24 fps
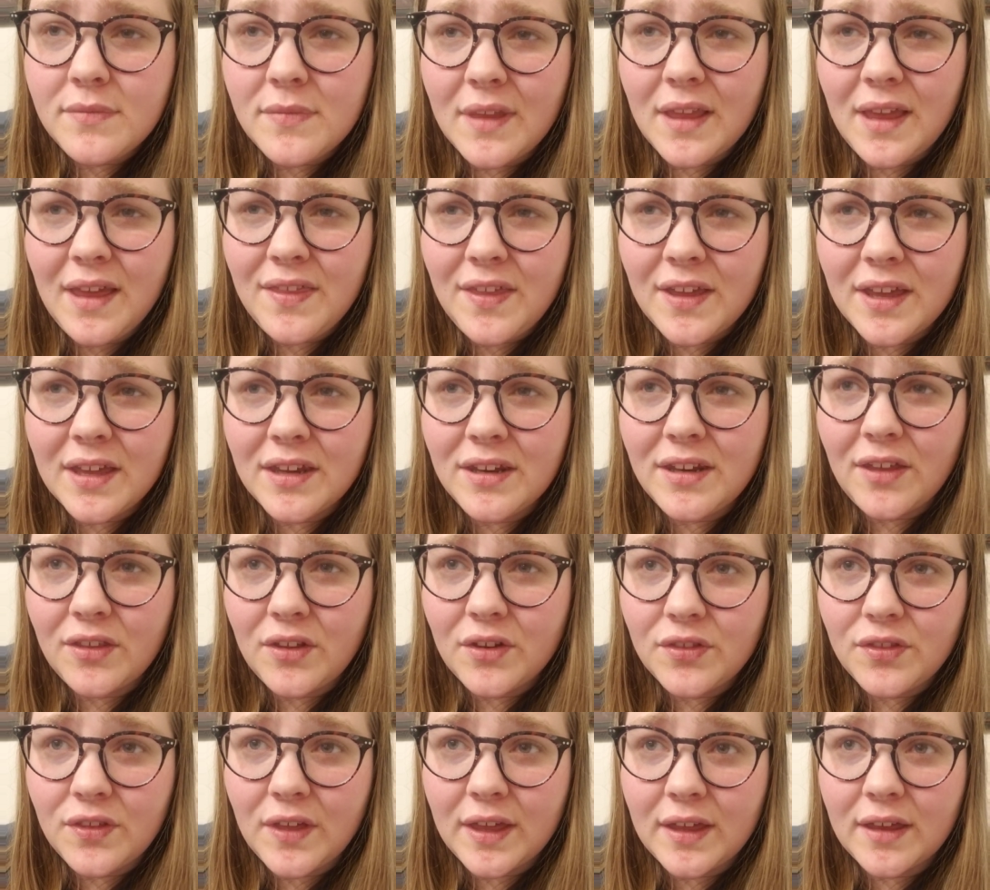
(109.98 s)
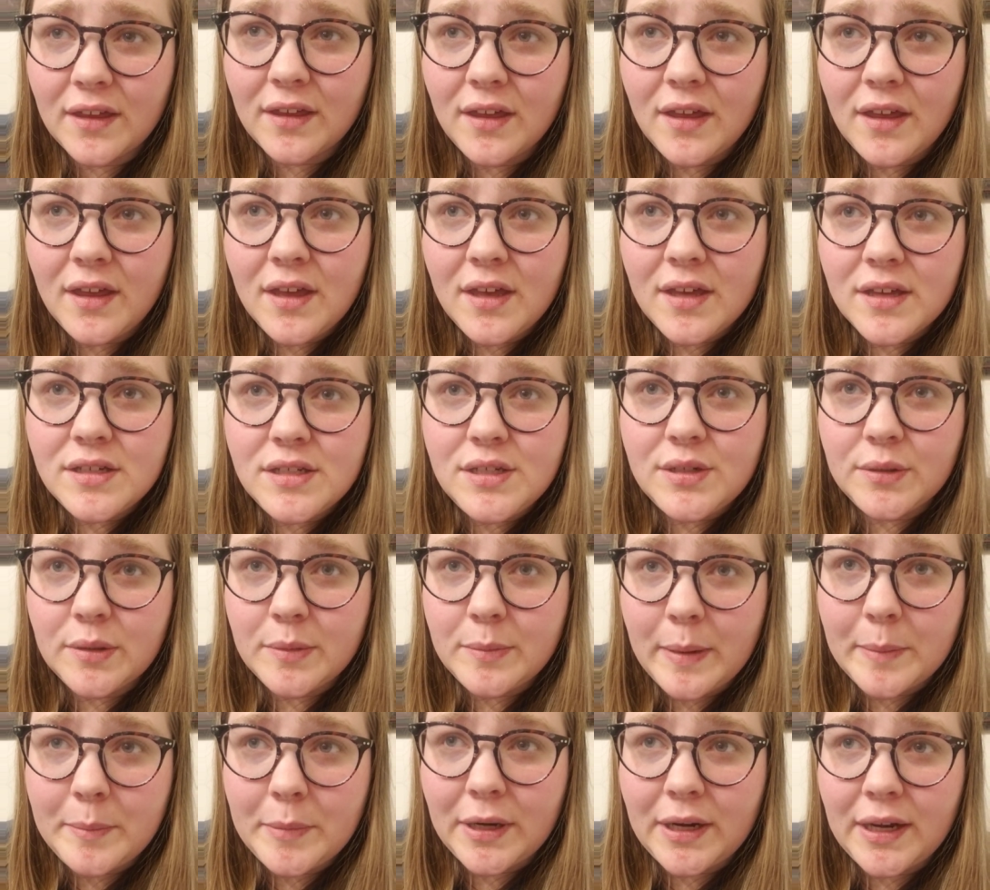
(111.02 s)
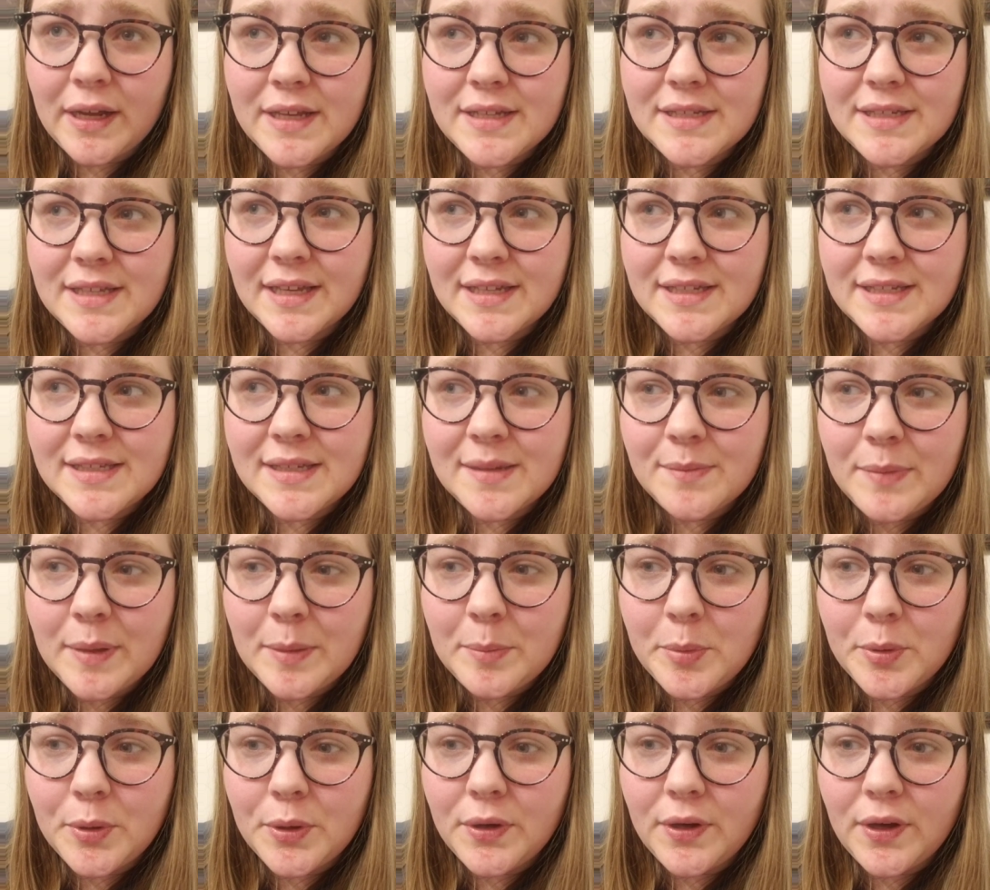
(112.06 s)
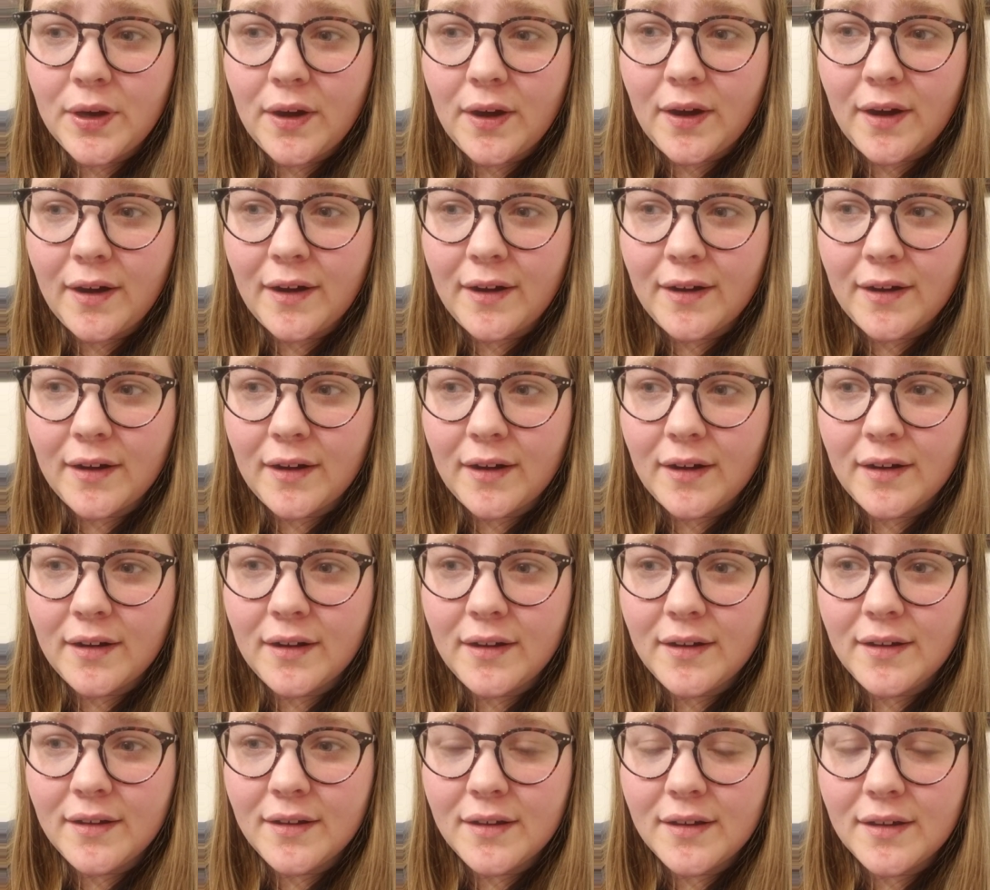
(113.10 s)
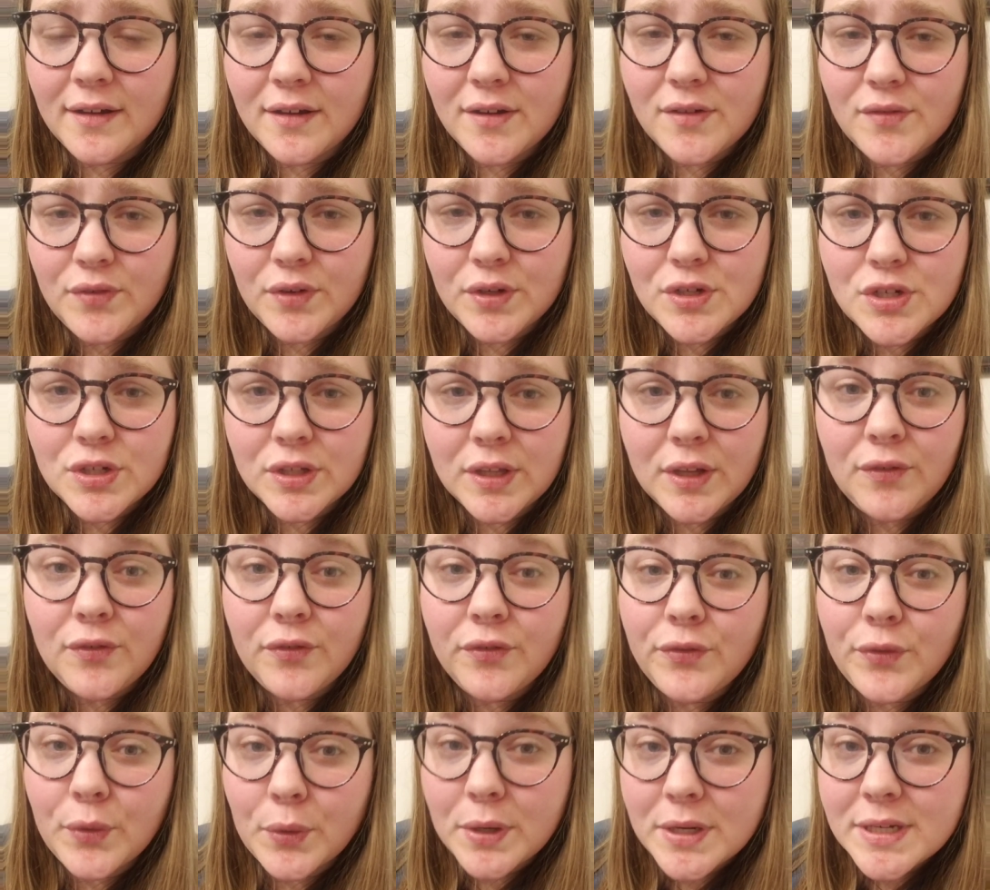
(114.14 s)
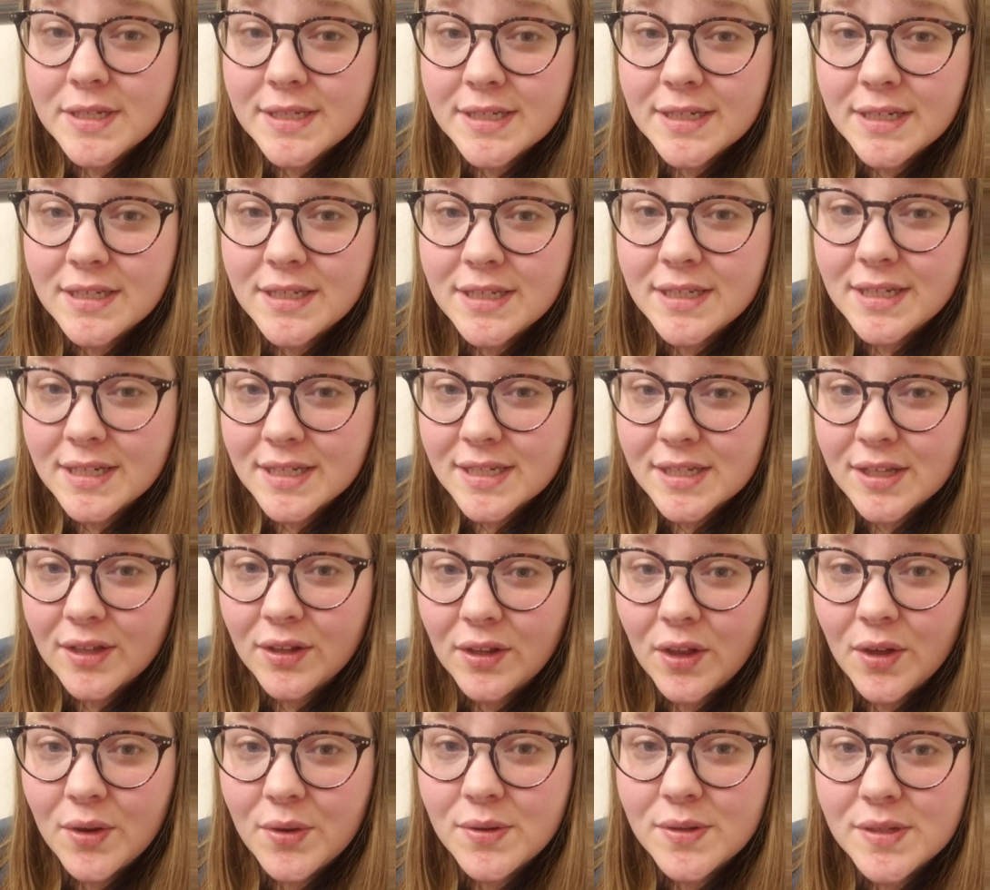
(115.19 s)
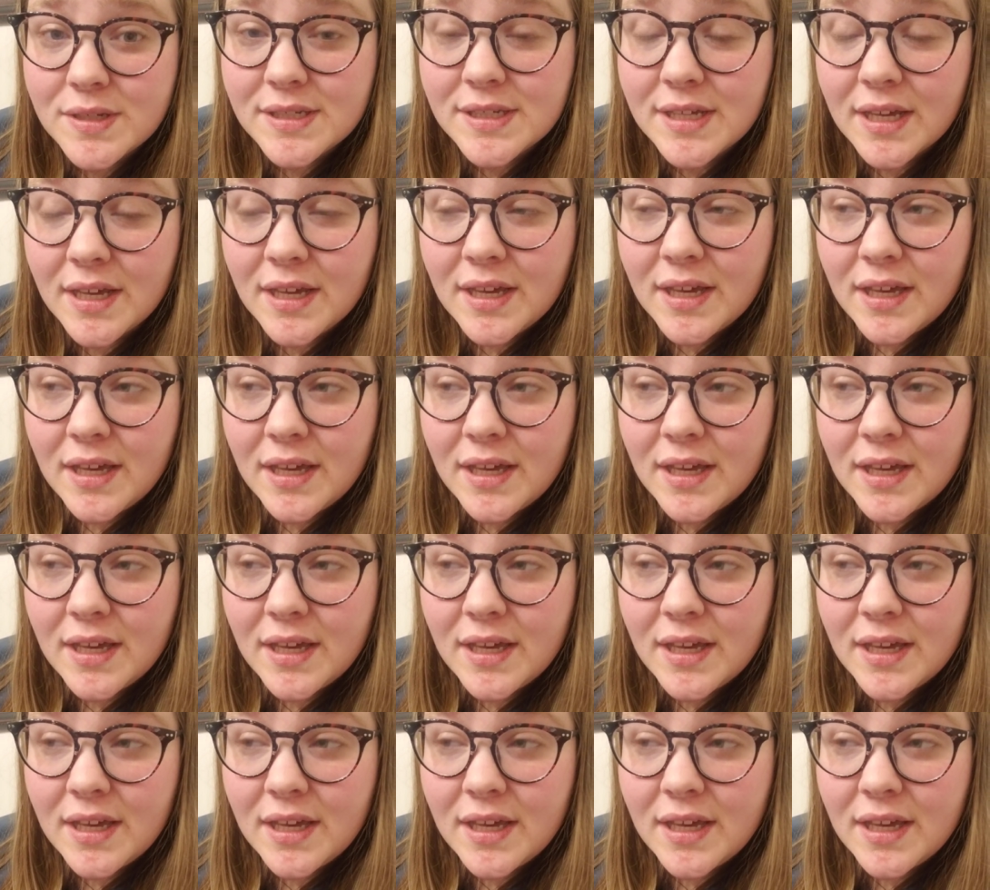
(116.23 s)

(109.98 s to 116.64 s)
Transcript: I think another thing to remember is that some people are virtually forced to disclose